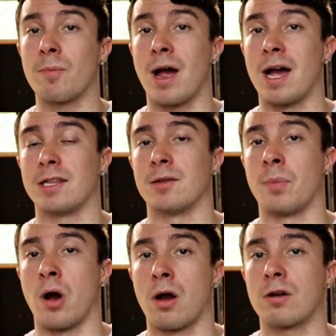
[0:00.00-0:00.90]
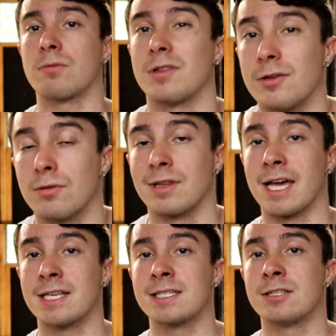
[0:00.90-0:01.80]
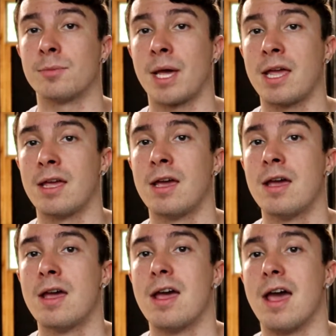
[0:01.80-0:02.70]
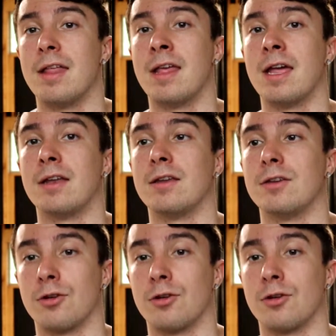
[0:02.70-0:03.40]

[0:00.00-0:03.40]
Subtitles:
behind the bar with your legs still bent, and then